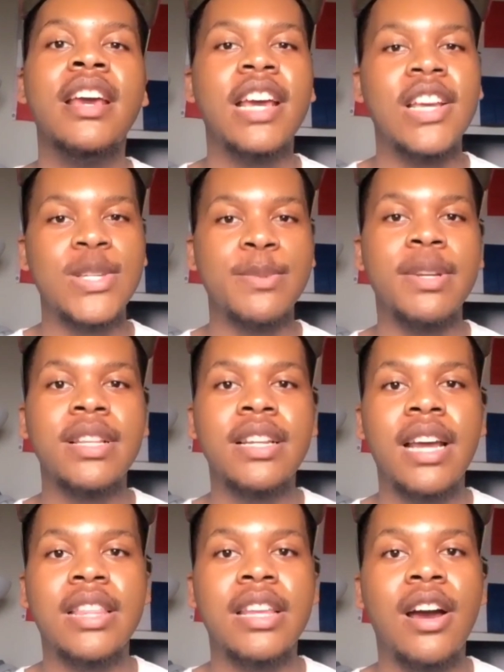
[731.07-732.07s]
it's really
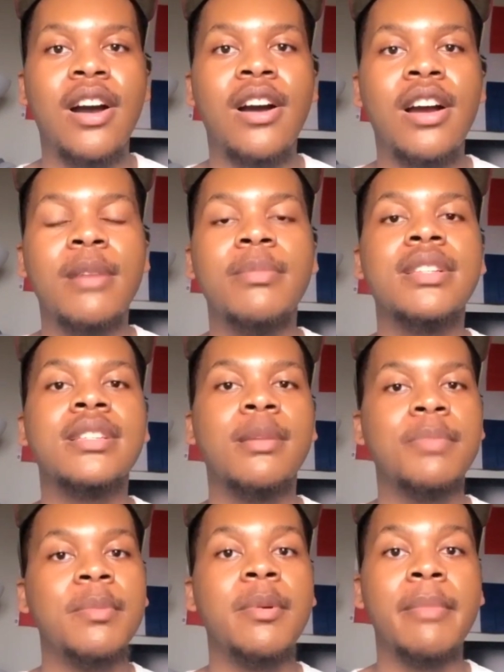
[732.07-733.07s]
not that hard, but
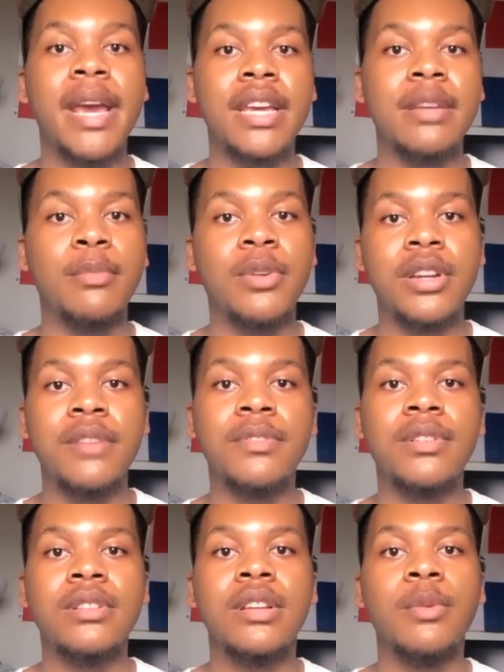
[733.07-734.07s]
some people make it more
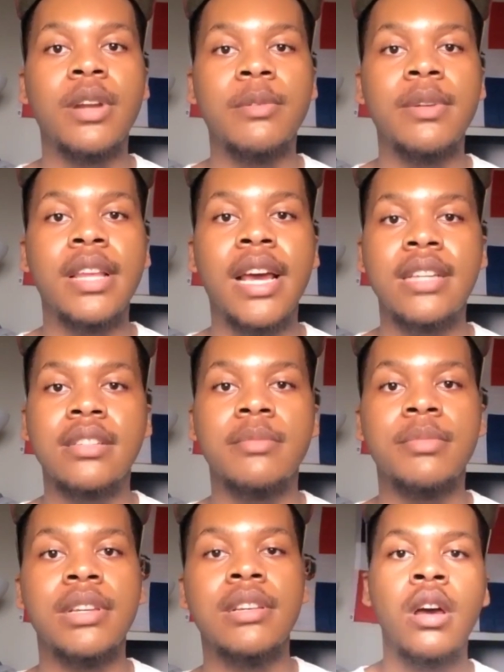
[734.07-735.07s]
difficult than what it really has to
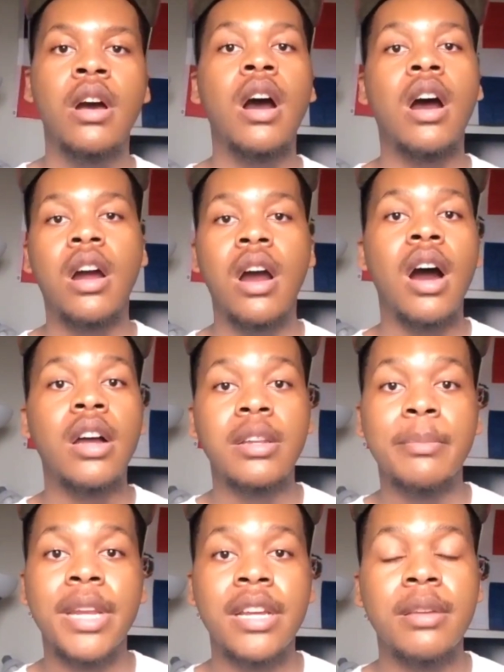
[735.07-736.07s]
be. Are all
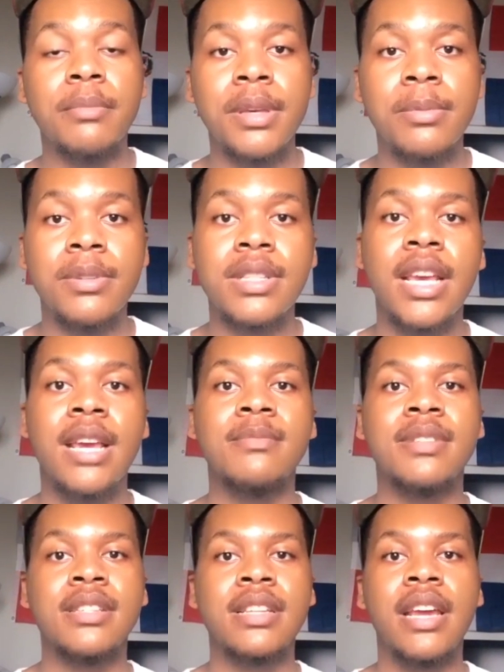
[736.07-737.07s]
Dominican people
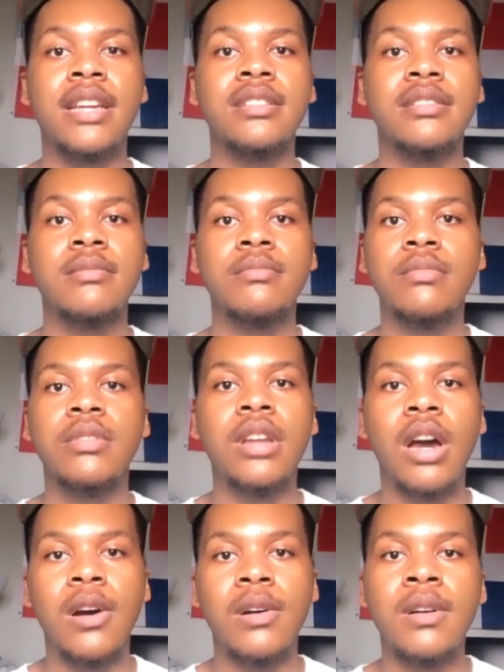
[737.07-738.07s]
scams and snakes?
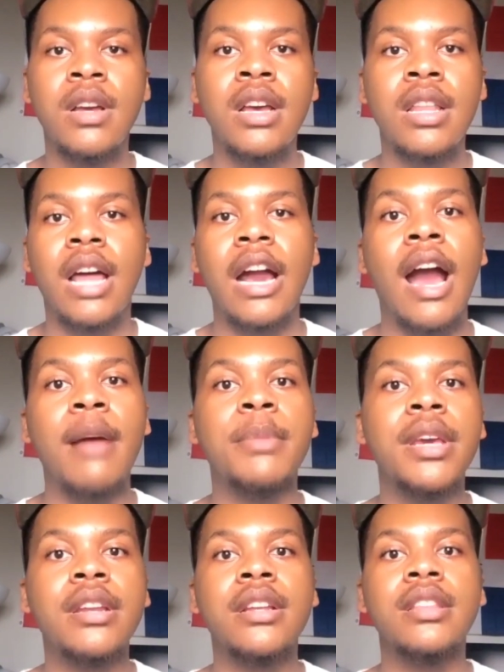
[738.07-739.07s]
No. Like, I've
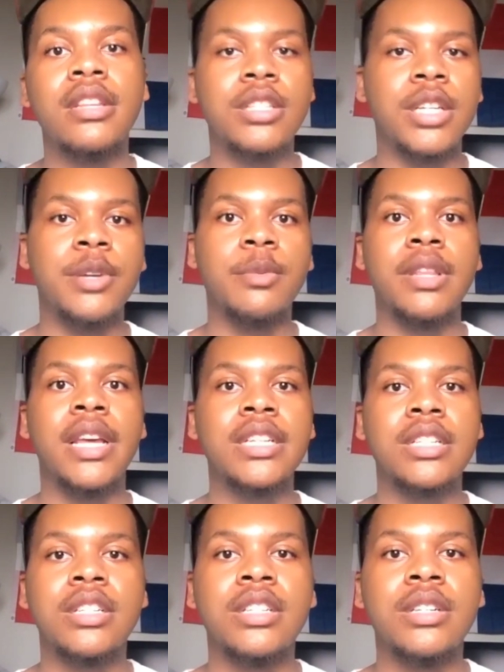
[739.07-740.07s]
been in legit
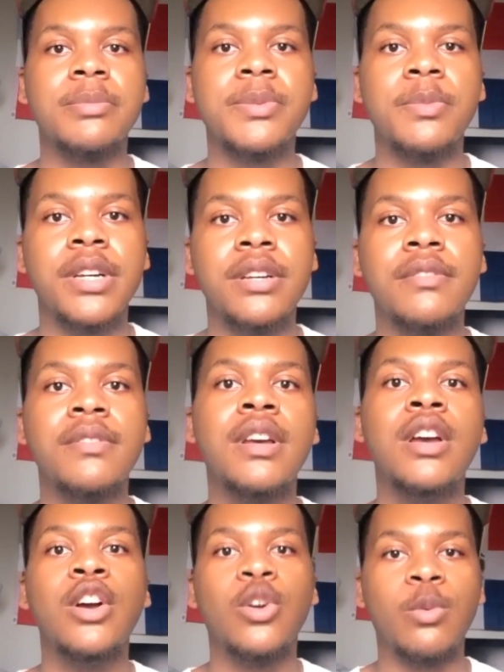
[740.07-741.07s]
relationships with
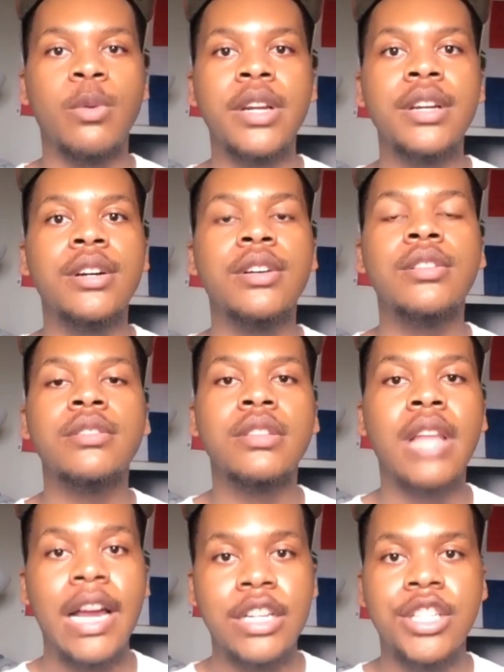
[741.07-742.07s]
real,
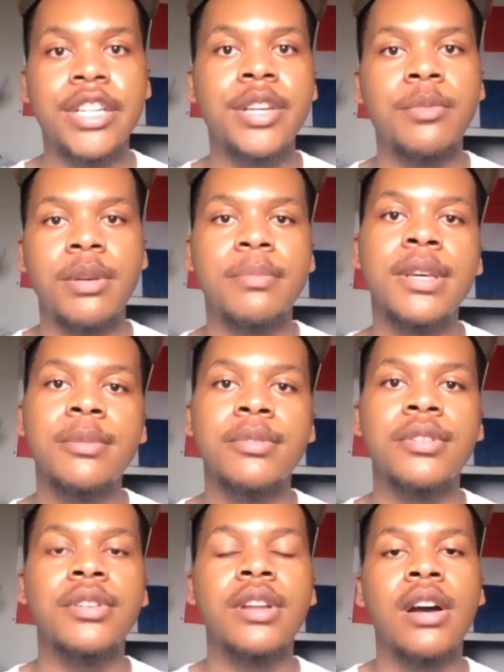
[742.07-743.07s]
like, genuine
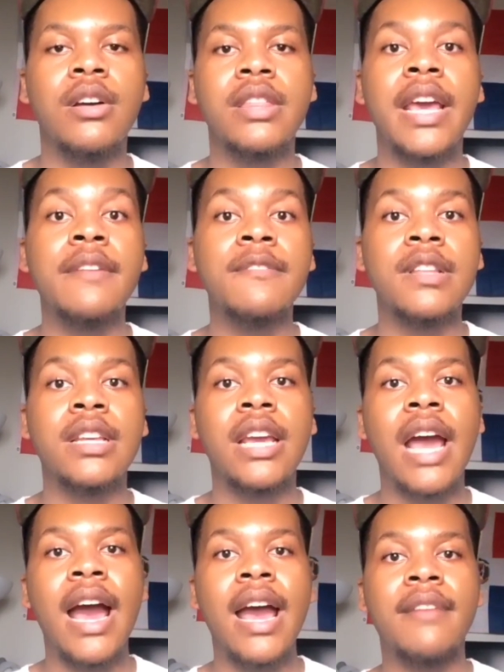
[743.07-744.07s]
people, you know.
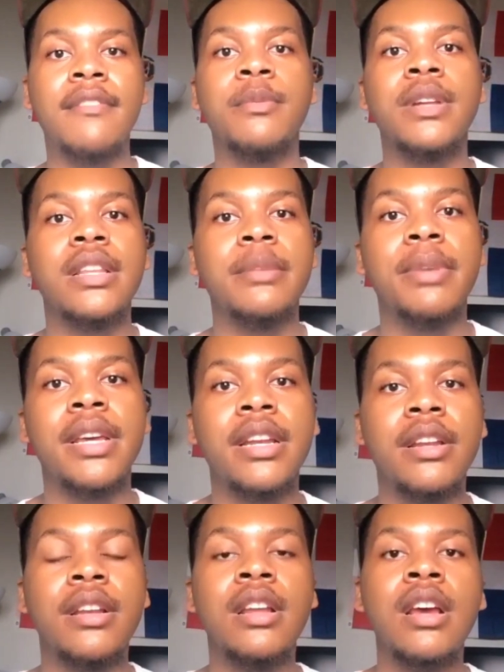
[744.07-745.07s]
Thankfully, I haven't really been
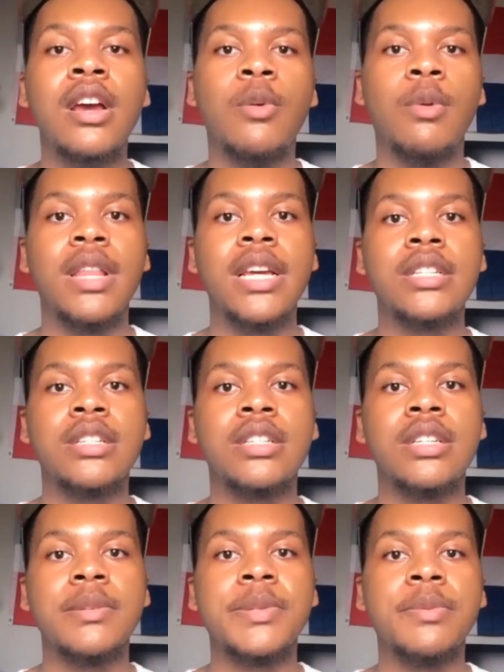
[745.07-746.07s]
in
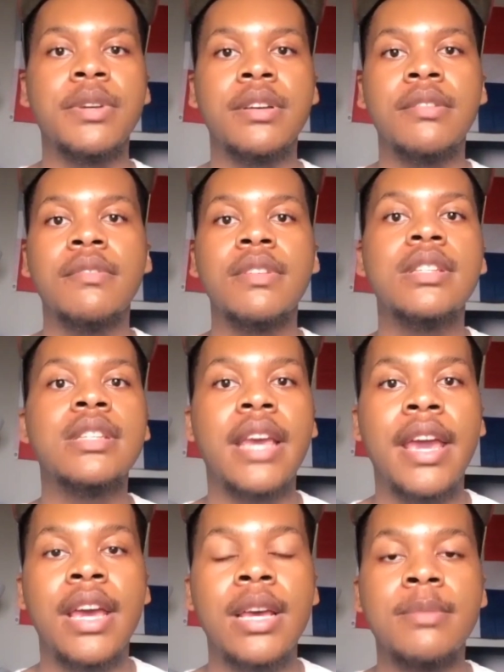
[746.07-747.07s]
relationships with
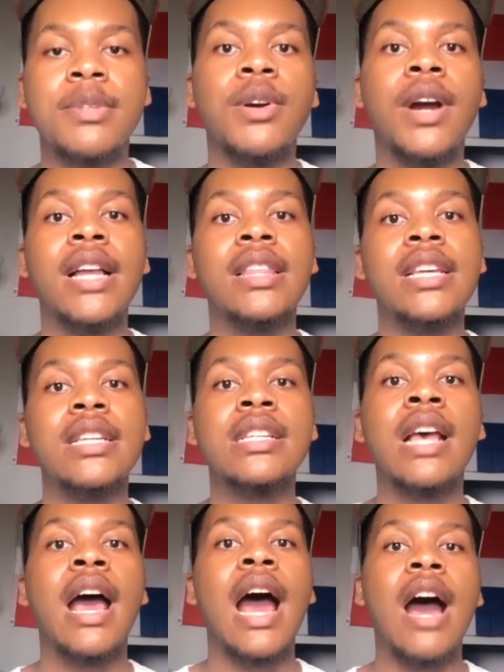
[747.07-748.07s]
scams, or at
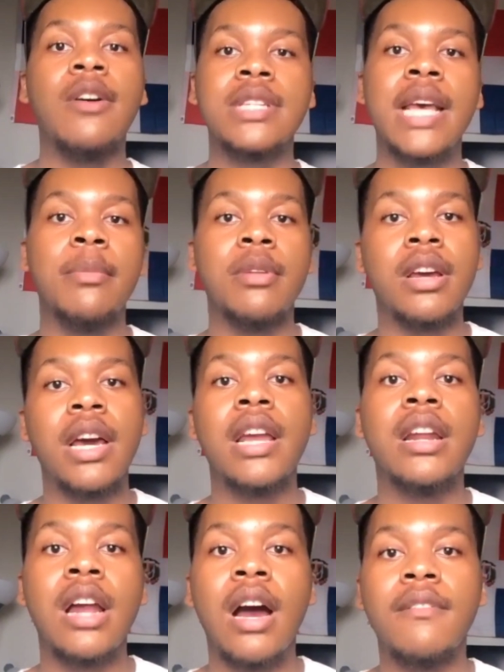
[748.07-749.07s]
least I was able to
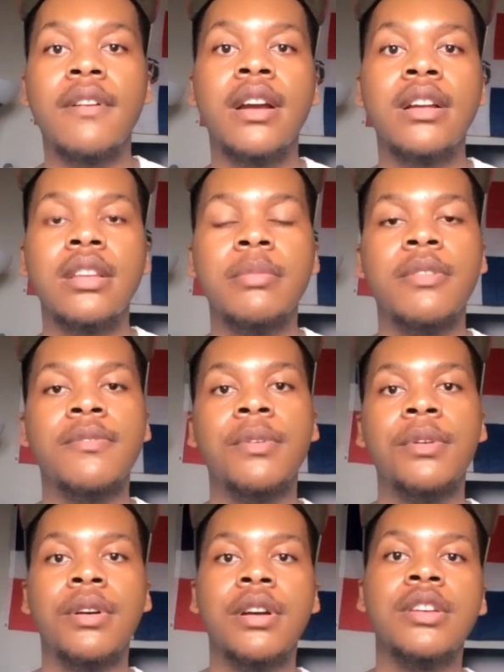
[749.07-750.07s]
cut it off early
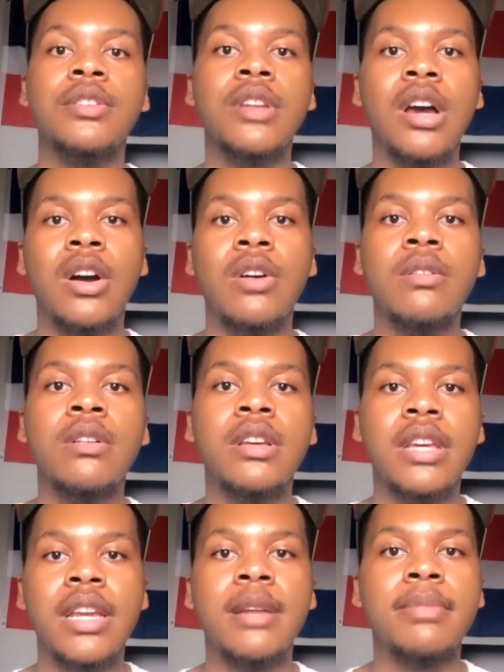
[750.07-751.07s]
before, you know,
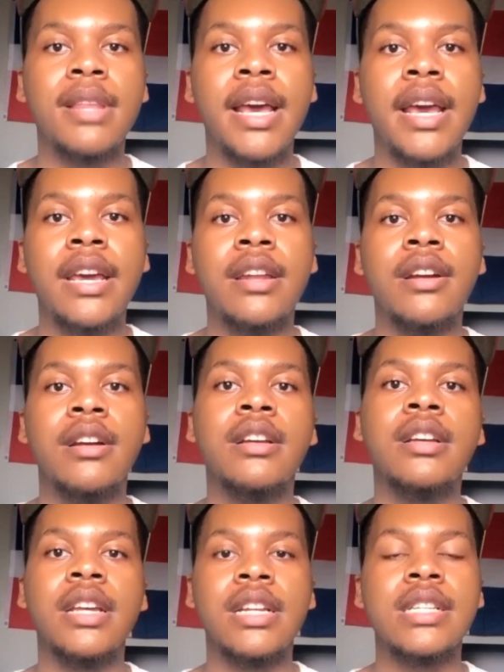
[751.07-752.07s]
getting played
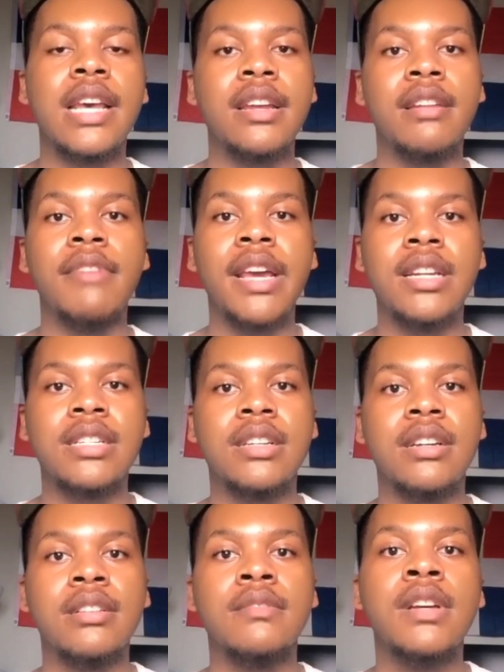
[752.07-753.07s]
or getting taken advantage
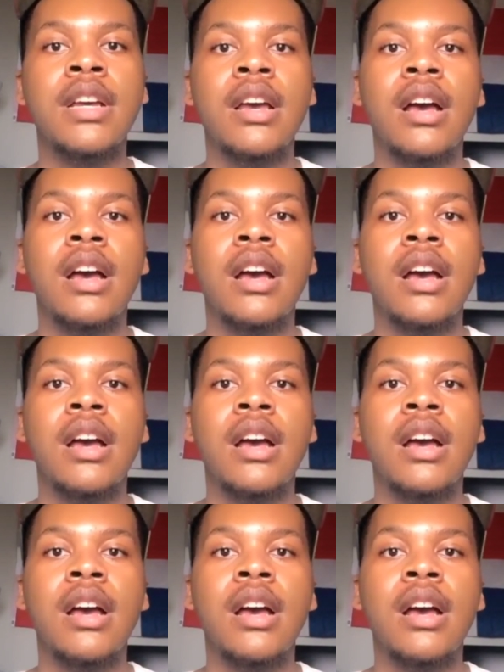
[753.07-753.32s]
of.